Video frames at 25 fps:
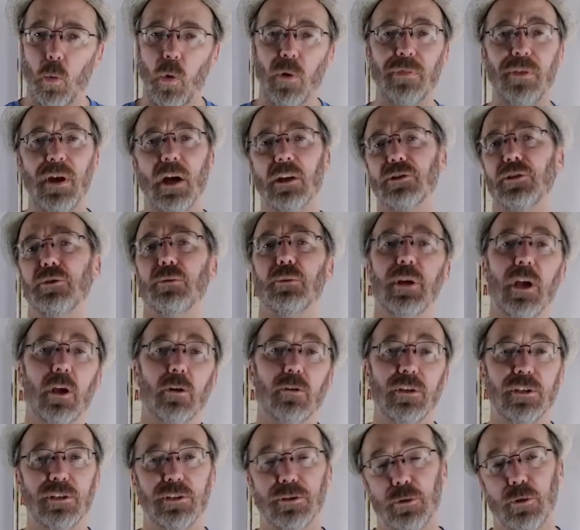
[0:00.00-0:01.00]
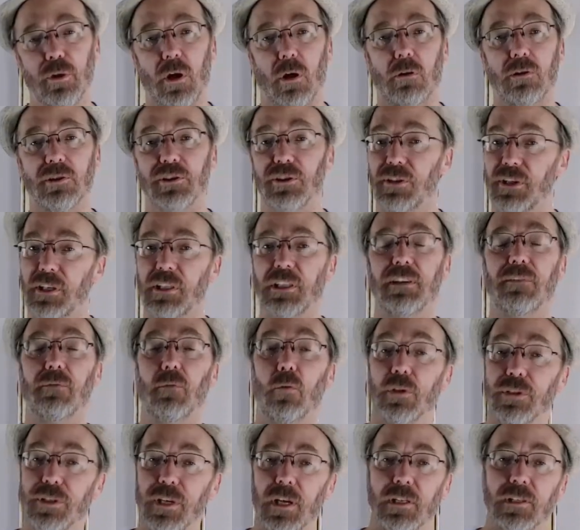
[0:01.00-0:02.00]

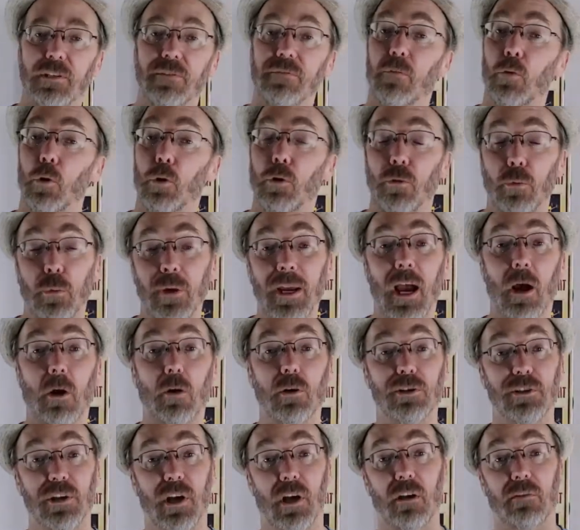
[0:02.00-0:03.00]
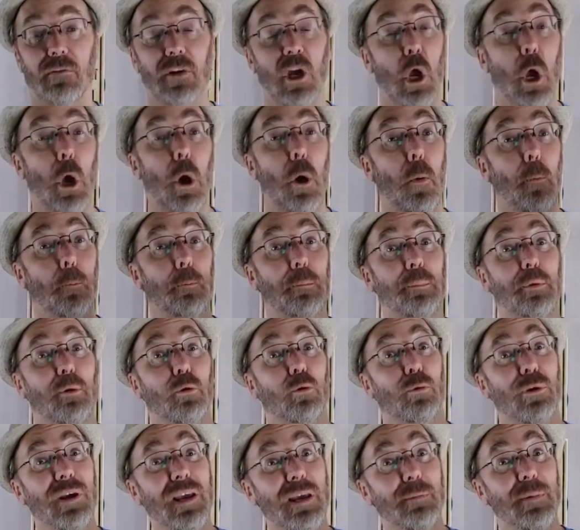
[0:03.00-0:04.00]
$1,302.64 for three hours of
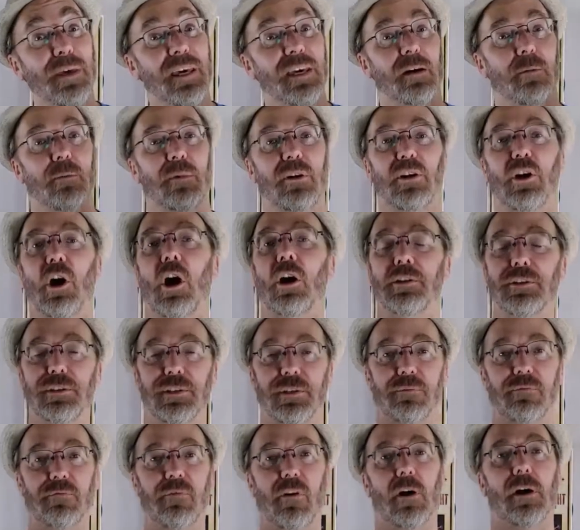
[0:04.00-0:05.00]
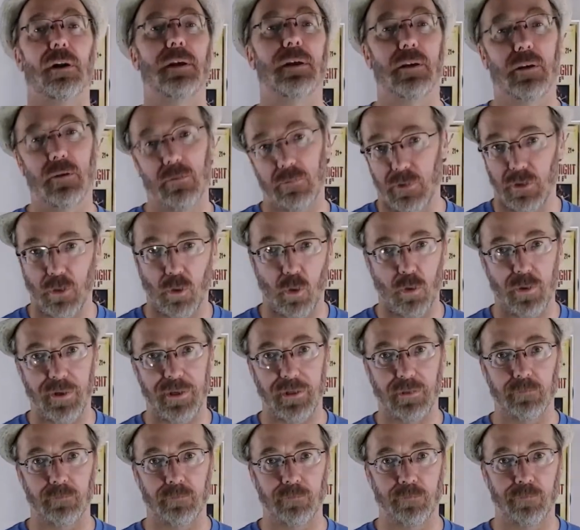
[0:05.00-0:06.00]
premium non-symphonic
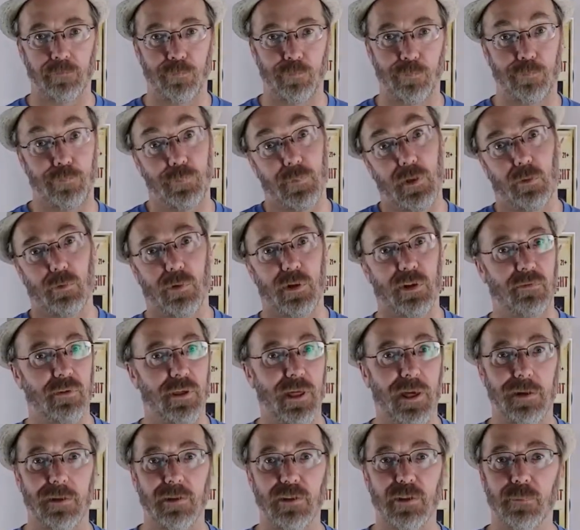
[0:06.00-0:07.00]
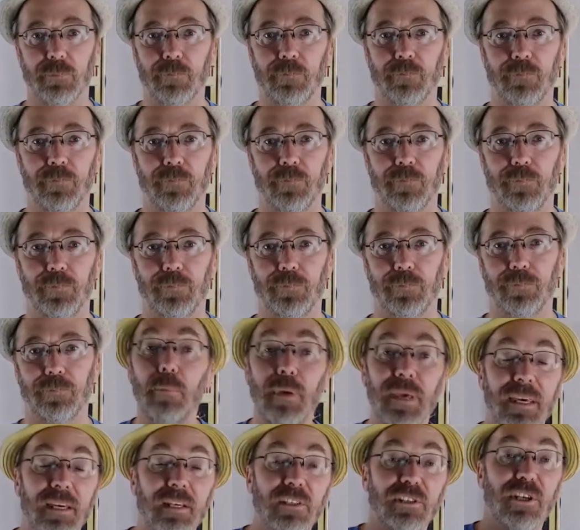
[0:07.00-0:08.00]
recording. Whatever that is.
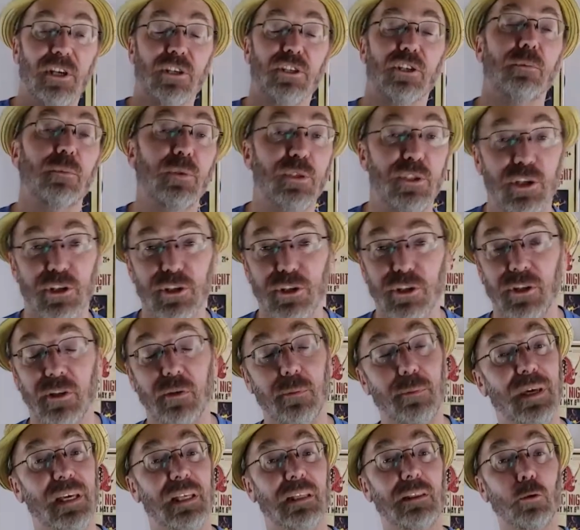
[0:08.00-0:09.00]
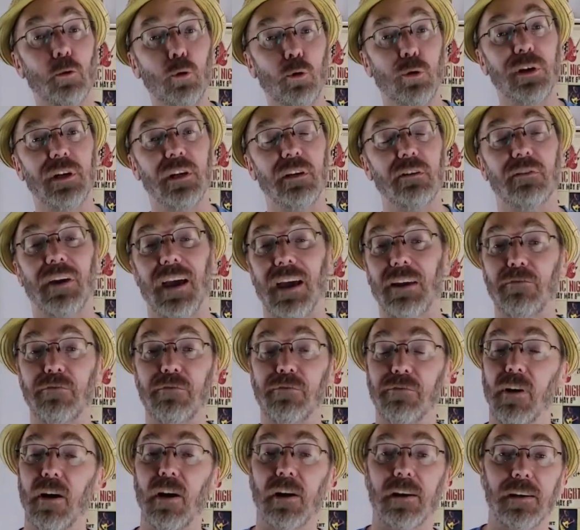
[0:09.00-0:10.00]
Being a session musician can be lucrative
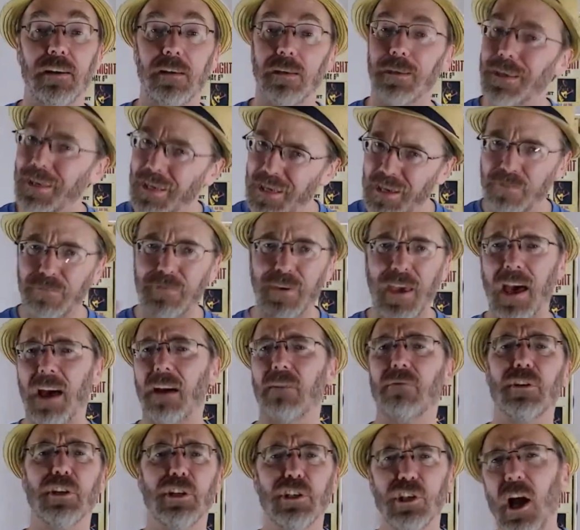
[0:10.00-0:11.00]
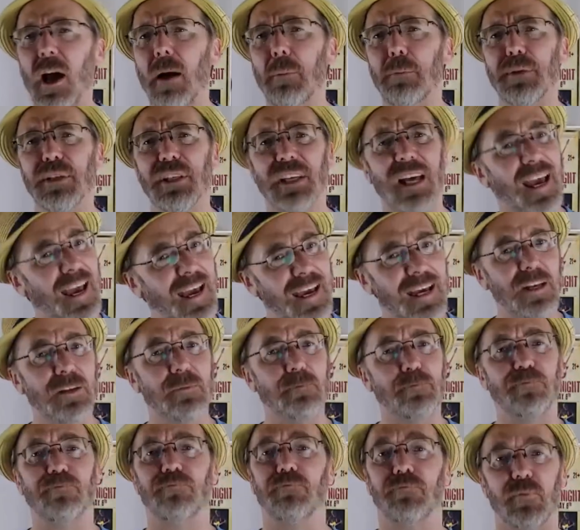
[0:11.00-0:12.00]
and fun if you have the chops
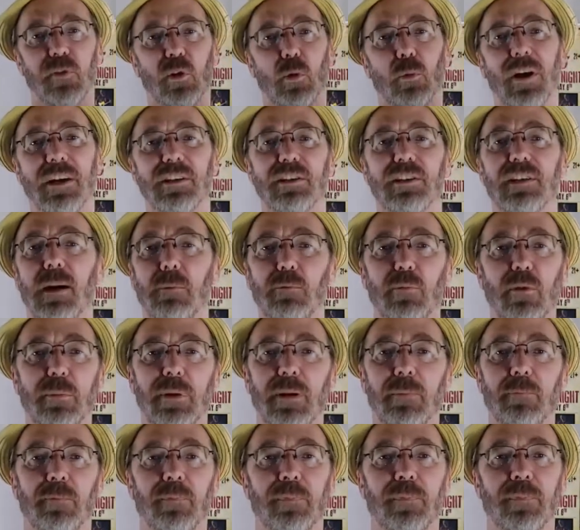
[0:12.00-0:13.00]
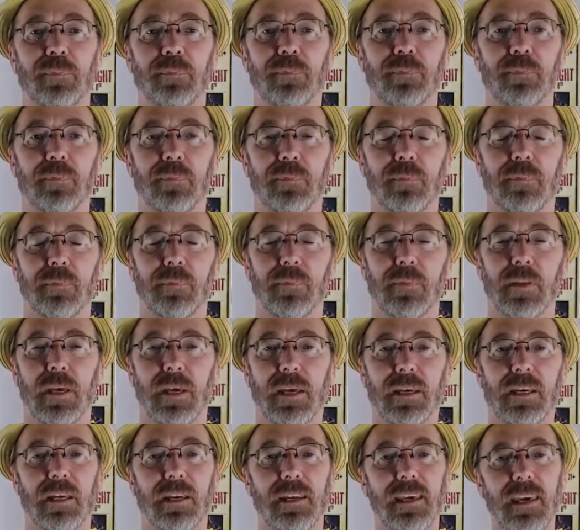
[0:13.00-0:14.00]
and the right temperament.
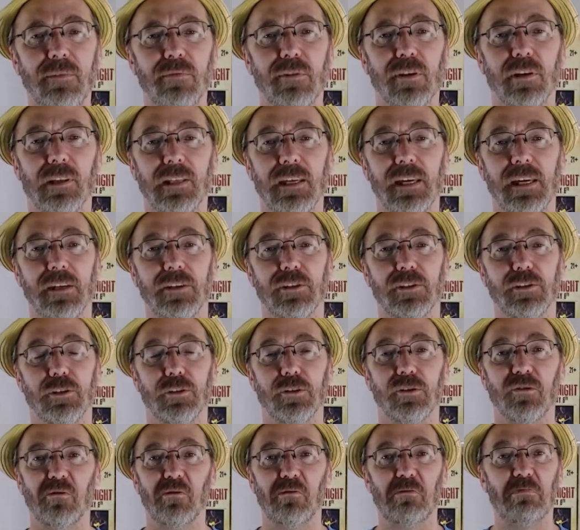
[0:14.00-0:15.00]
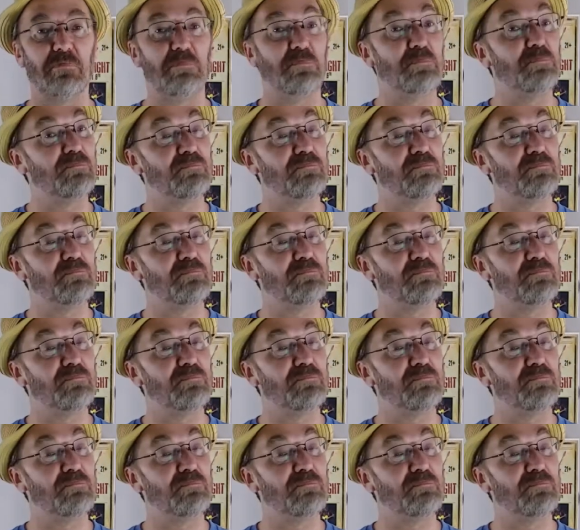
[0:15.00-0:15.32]
It can even lead to